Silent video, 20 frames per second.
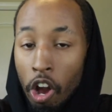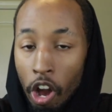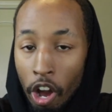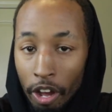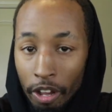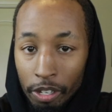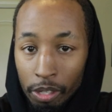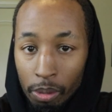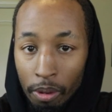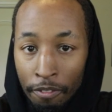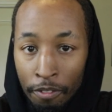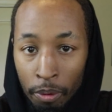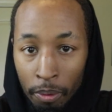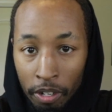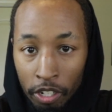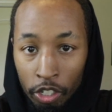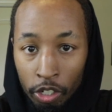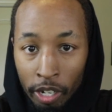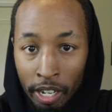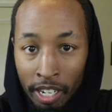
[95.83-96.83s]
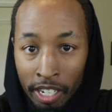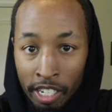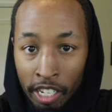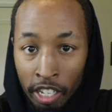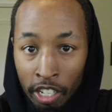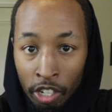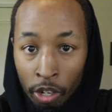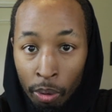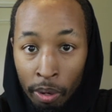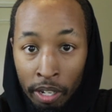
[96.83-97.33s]
Also, if you want to try to
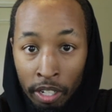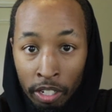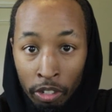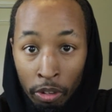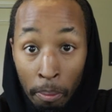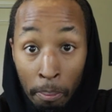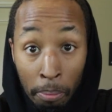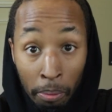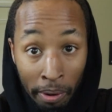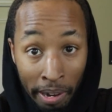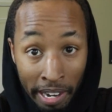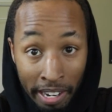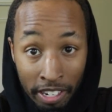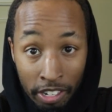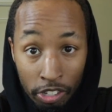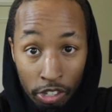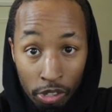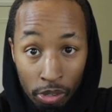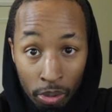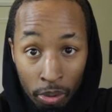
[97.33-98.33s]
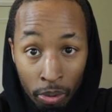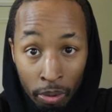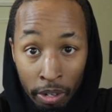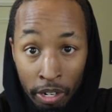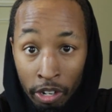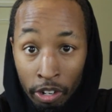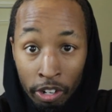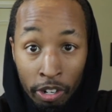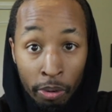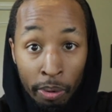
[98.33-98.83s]
tell a quick little brand
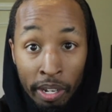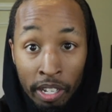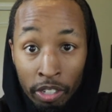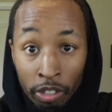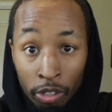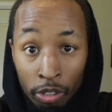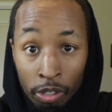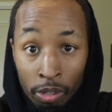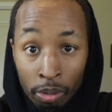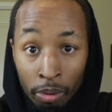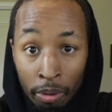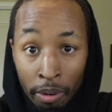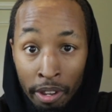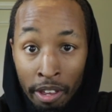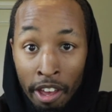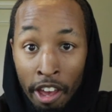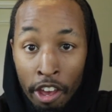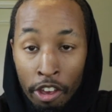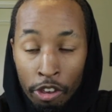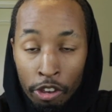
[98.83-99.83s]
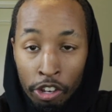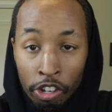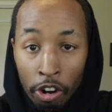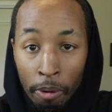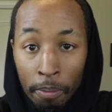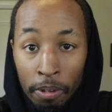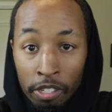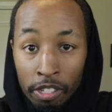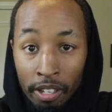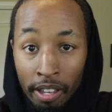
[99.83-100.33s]
story or a quick little story, you can
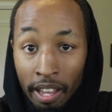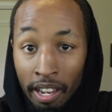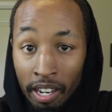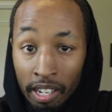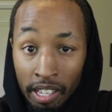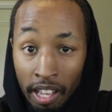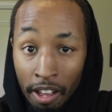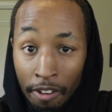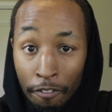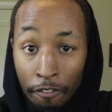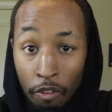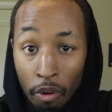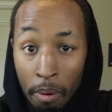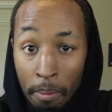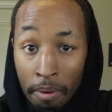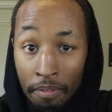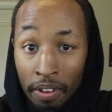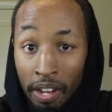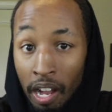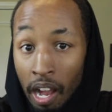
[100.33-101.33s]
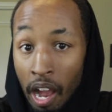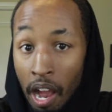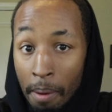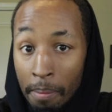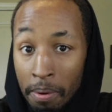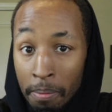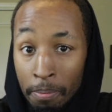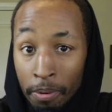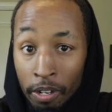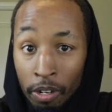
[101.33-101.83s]
almost look at it like a form of a
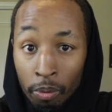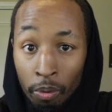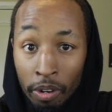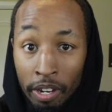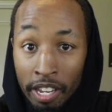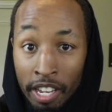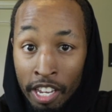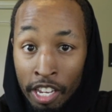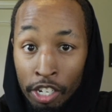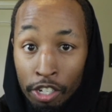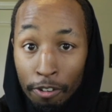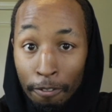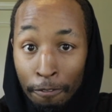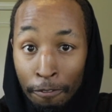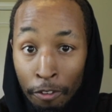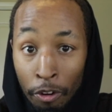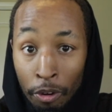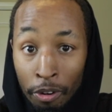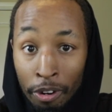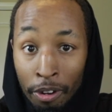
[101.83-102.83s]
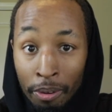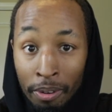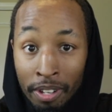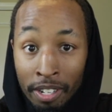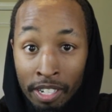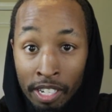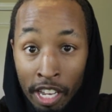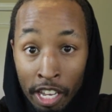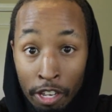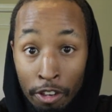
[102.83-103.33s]
comic book where each photo
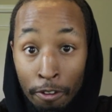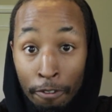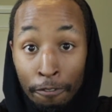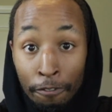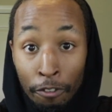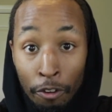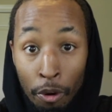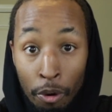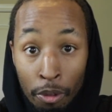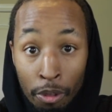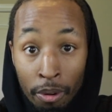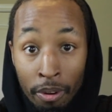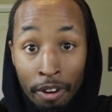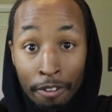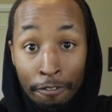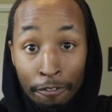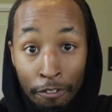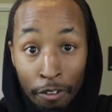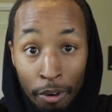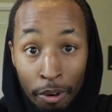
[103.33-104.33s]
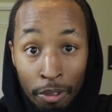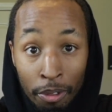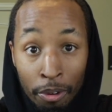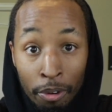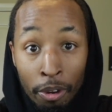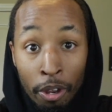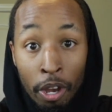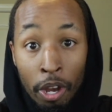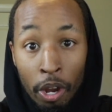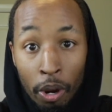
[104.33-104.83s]
can take you further and
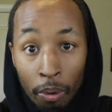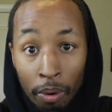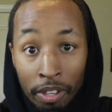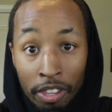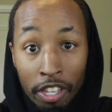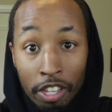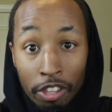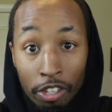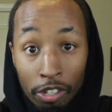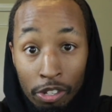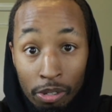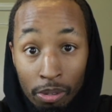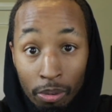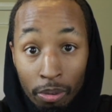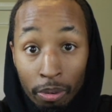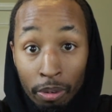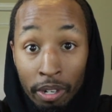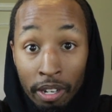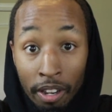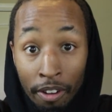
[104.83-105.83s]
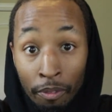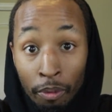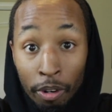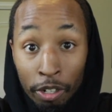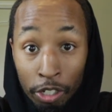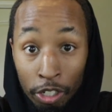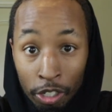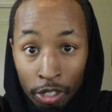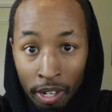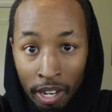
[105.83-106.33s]
further within the story of
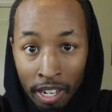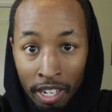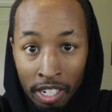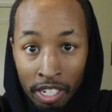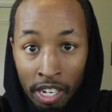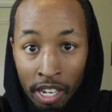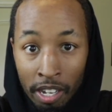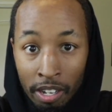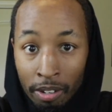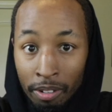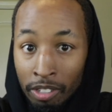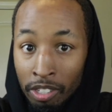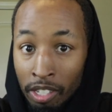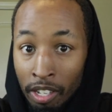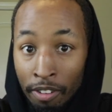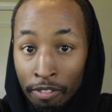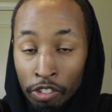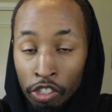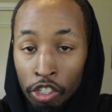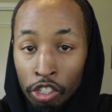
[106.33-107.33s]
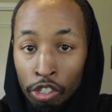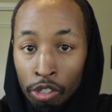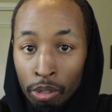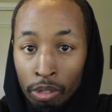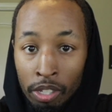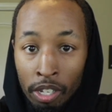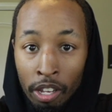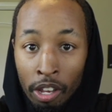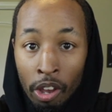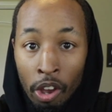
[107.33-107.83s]
what you're trying to tell instead of just
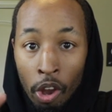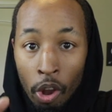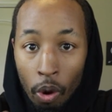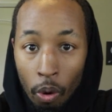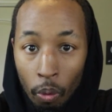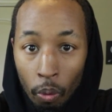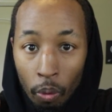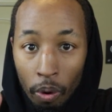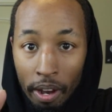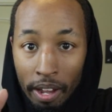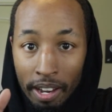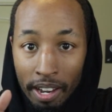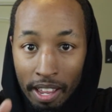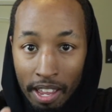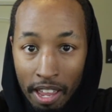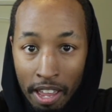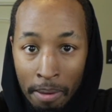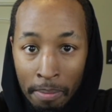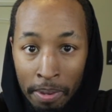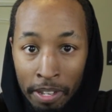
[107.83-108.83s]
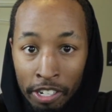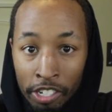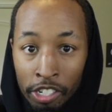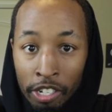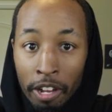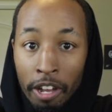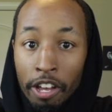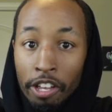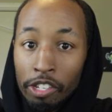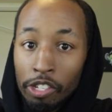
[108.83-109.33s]
using one image.
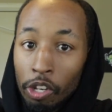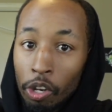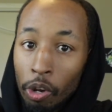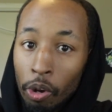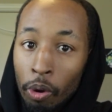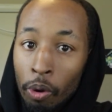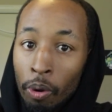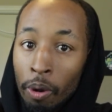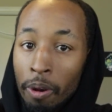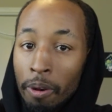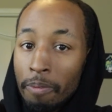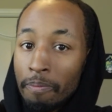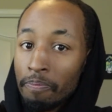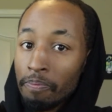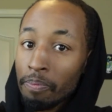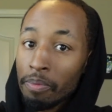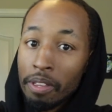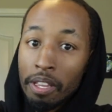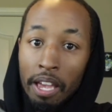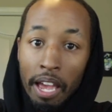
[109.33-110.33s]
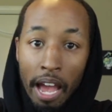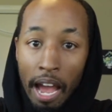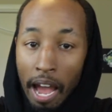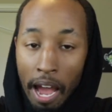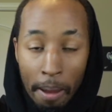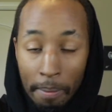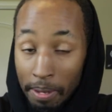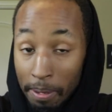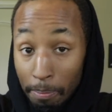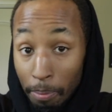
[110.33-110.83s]
So
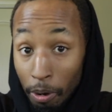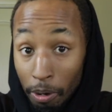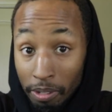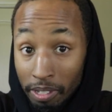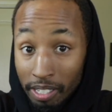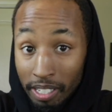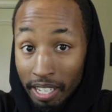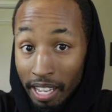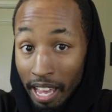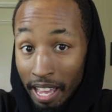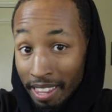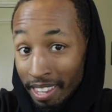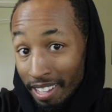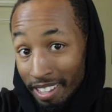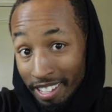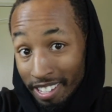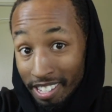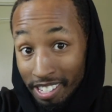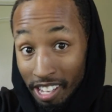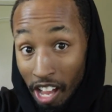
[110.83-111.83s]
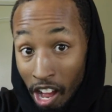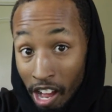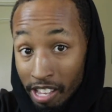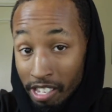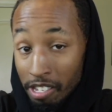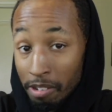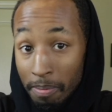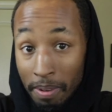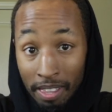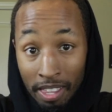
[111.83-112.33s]
I mean, personally, I think this is
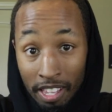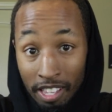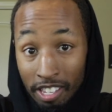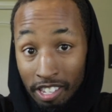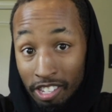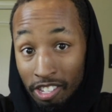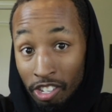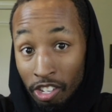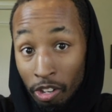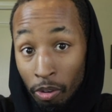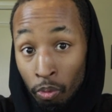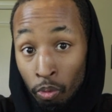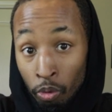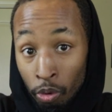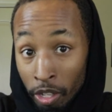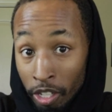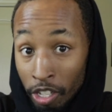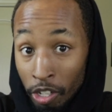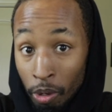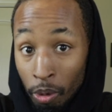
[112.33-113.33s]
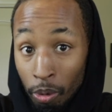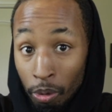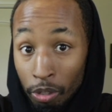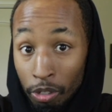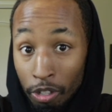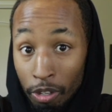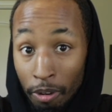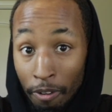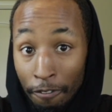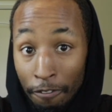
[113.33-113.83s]
awesome. I think this is a really cool
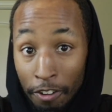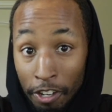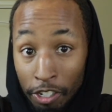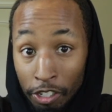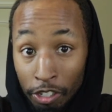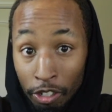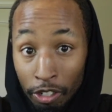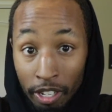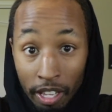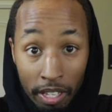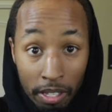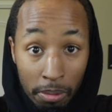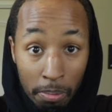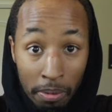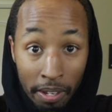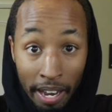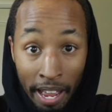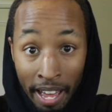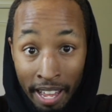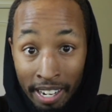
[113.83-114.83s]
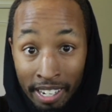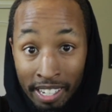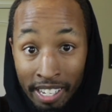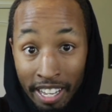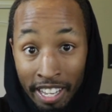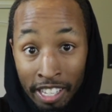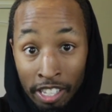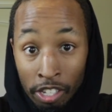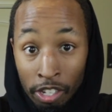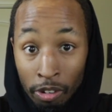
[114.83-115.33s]
new feature that's been added to
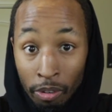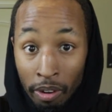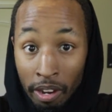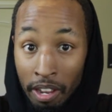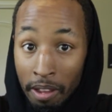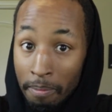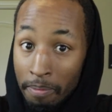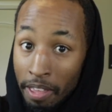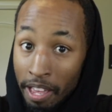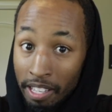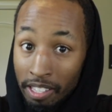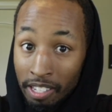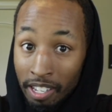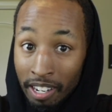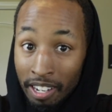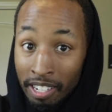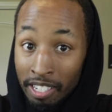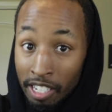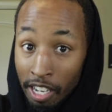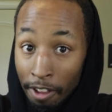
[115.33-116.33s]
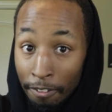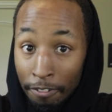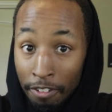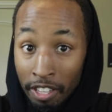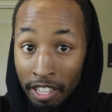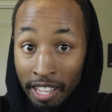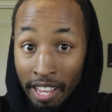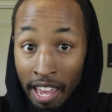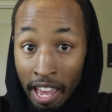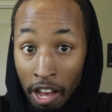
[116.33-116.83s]
Instagram that's gonna
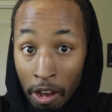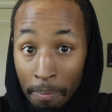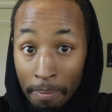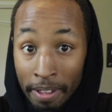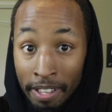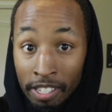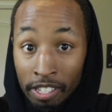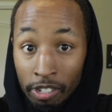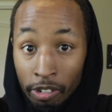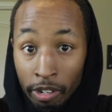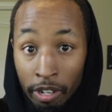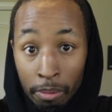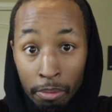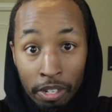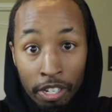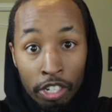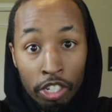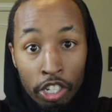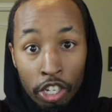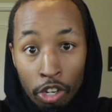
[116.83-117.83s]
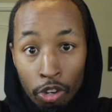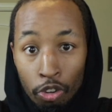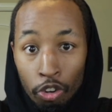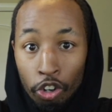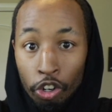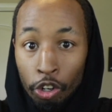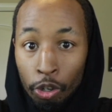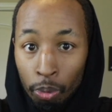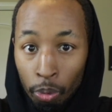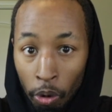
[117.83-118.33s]
definitely help Instagram to continue
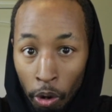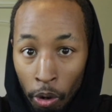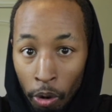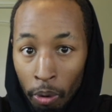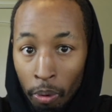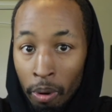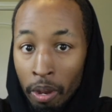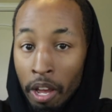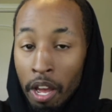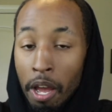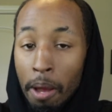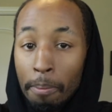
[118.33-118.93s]
to grow.